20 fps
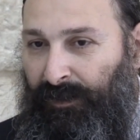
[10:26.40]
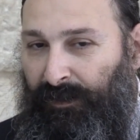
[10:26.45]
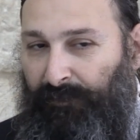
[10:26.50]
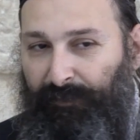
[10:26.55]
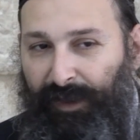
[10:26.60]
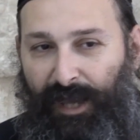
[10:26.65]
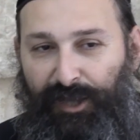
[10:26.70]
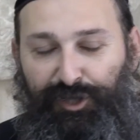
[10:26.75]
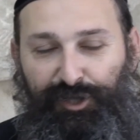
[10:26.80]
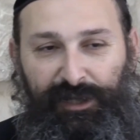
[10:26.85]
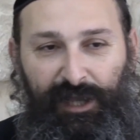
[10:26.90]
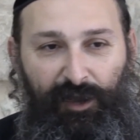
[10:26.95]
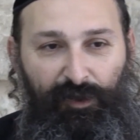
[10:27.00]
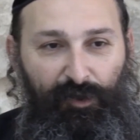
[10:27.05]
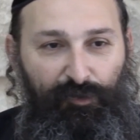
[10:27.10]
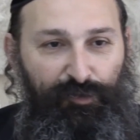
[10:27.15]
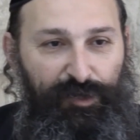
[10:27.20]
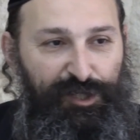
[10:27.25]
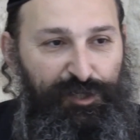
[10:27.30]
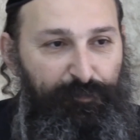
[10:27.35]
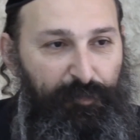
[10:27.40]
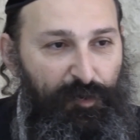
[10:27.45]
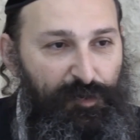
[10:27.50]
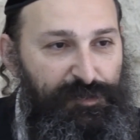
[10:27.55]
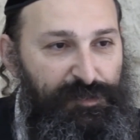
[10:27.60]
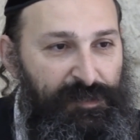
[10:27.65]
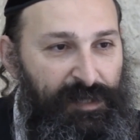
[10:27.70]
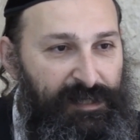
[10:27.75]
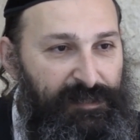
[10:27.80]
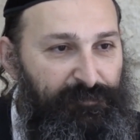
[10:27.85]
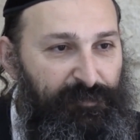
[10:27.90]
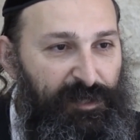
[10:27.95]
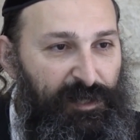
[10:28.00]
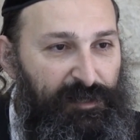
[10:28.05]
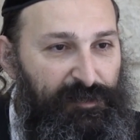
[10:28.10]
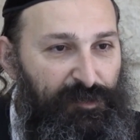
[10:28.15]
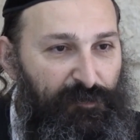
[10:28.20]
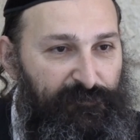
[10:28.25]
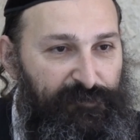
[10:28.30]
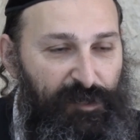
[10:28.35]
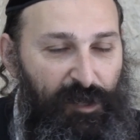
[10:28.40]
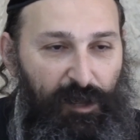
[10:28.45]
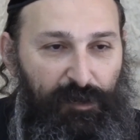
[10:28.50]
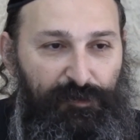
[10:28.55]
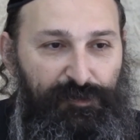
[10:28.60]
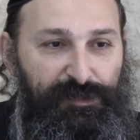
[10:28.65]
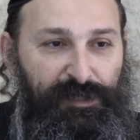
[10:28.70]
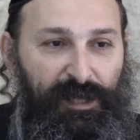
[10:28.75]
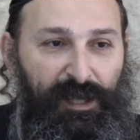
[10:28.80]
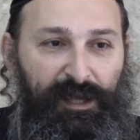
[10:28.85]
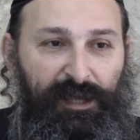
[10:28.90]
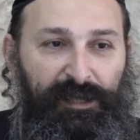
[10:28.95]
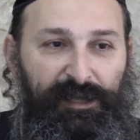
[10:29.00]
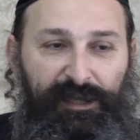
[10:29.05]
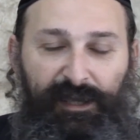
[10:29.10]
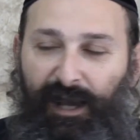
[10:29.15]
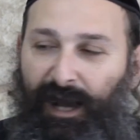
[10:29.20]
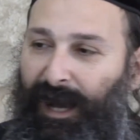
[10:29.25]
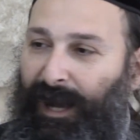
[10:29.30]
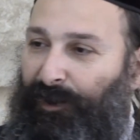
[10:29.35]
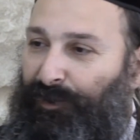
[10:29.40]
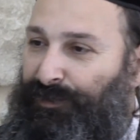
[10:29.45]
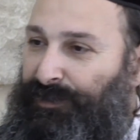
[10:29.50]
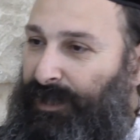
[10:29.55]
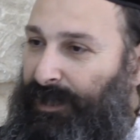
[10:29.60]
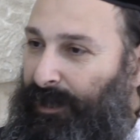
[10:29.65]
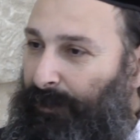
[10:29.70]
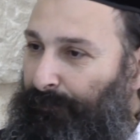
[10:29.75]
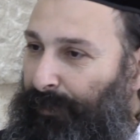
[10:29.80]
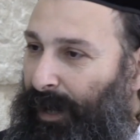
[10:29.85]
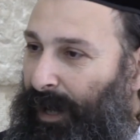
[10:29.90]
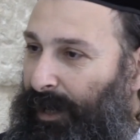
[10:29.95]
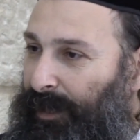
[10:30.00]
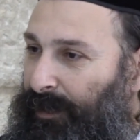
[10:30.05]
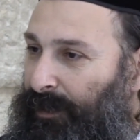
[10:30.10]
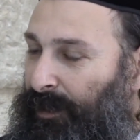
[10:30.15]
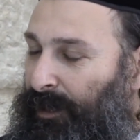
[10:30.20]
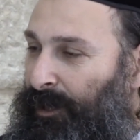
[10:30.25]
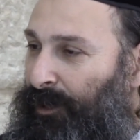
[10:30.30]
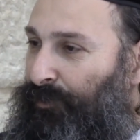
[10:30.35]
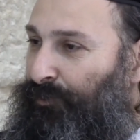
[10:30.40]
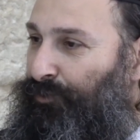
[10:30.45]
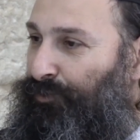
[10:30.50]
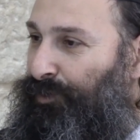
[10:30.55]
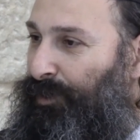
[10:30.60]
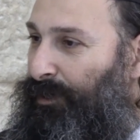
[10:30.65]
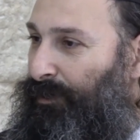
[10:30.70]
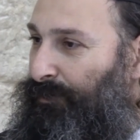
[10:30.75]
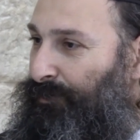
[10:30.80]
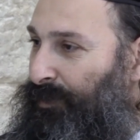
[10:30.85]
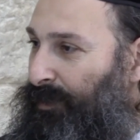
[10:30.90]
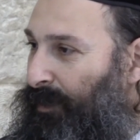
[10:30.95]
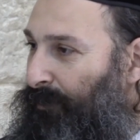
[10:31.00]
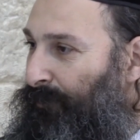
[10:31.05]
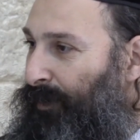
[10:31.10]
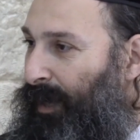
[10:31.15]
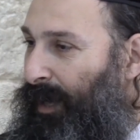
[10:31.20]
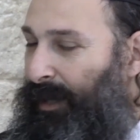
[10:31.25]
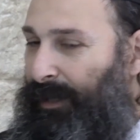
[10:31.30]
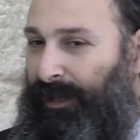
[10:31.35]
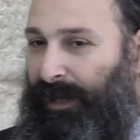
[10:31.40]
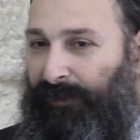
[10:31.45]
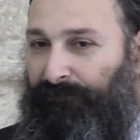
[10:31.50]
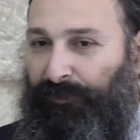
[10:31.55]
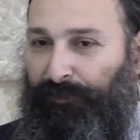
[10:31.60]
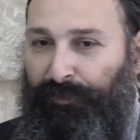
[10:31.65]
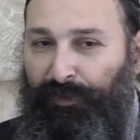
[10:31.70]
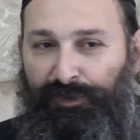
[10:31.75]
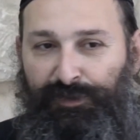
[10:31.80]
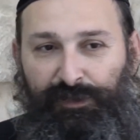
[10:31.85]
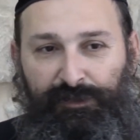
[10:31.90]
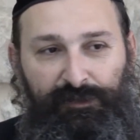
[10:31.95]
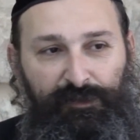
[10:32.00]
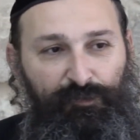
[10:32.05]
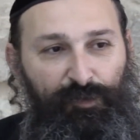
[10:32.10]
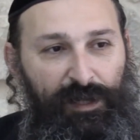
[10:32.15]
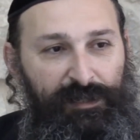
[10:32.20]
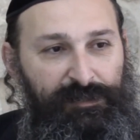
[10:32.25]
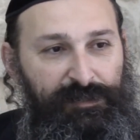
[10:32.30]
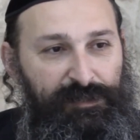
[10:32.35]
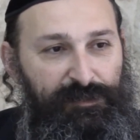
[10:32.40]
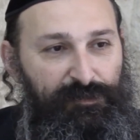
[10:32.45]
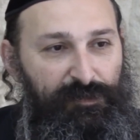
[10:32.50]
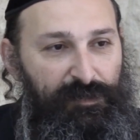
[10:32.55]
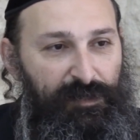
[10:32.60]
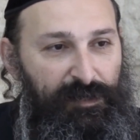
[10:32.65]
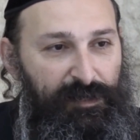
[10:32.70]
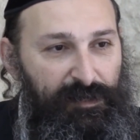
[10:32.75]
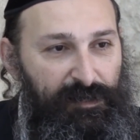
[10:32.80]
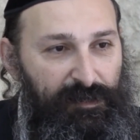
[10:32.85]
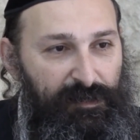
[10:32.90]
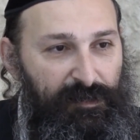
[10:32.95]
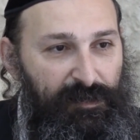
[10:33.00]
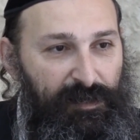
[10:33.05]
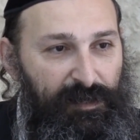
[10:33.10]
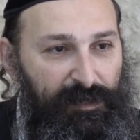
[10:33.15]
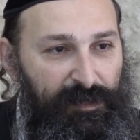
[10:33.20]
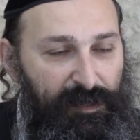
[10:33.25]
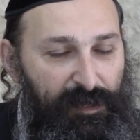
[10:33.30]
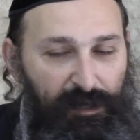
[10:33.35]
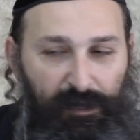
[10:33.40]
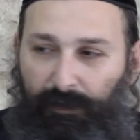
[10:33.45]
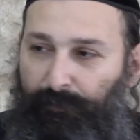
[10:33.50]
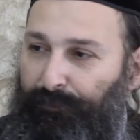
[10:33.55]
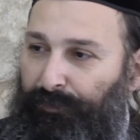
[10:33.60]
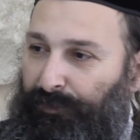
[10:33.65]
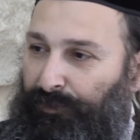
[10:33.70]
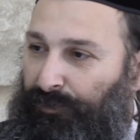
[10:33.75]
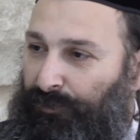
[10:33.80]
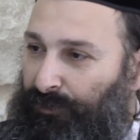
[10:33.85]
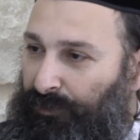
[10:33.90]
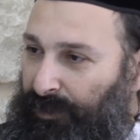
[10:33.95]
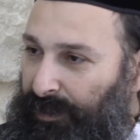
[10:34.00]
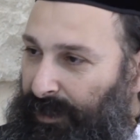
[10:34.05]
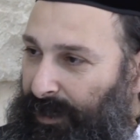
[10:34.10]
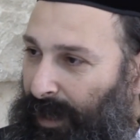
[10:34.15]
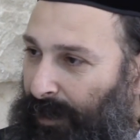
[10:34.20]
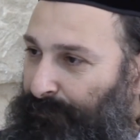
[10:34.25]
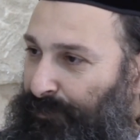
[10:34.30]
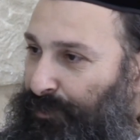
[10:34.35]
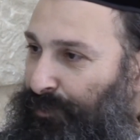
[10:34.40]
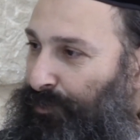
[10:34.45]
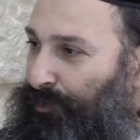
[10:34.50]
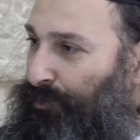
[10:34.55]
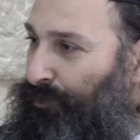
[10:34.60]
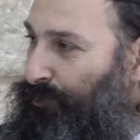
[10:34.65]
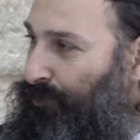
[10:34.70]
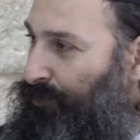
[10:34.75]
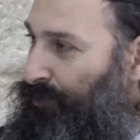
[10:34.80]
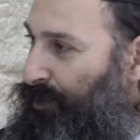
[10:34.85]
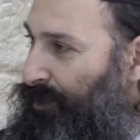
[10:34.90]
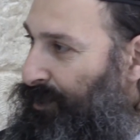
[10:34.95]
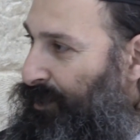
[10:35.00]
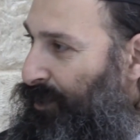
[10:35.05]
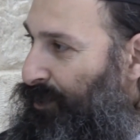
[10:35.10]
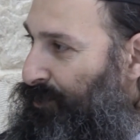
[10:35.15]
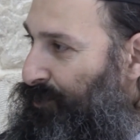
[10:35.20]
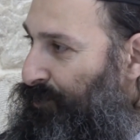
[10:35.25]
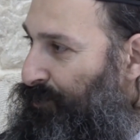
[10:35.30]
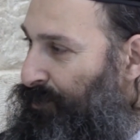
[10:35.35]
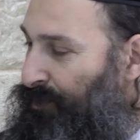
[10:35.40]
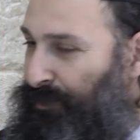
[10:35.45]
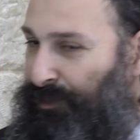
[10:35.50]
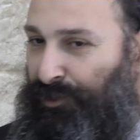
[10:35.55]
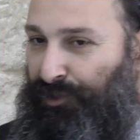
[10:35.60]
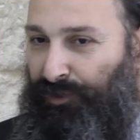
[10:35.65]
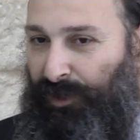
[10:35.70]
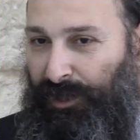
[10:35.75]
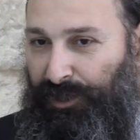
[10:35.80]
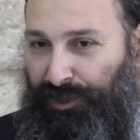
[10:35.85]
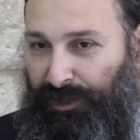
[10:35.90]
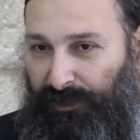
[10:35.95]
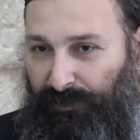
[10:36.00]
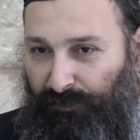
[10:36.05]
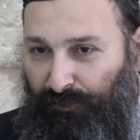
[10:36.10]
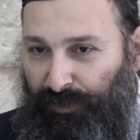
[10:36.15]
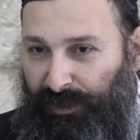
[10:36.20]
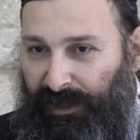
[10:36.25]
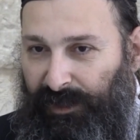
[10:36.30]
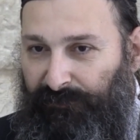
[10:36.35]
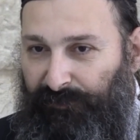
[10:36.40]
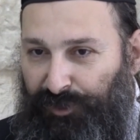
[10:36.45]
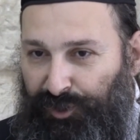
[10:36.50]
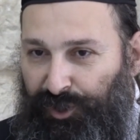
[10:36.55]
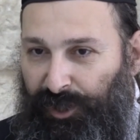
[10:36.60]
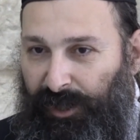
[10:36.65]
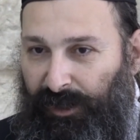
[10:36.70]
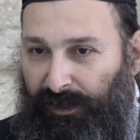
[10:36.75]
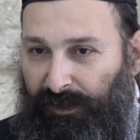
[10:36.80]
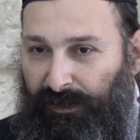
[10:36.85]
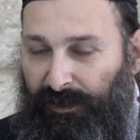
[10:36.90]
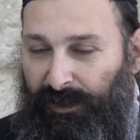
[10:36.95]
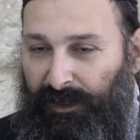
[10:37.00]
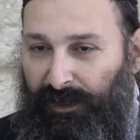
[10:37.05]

Imagine now a rich person has millions of dollars. He hires a gabbai to tell the gabbai, every person that wants help, he comes to you, he tells you the situation, we give a check.